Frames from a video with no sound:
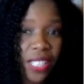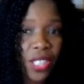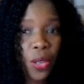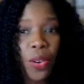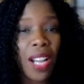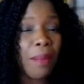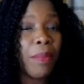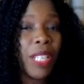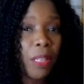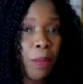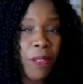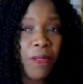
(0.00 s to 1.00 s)
so I'm going
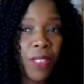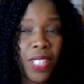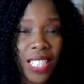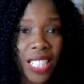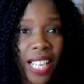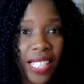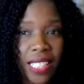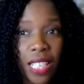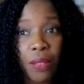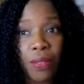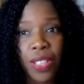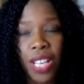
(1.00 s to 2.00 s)
to be
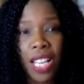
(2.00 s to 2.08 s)
selective.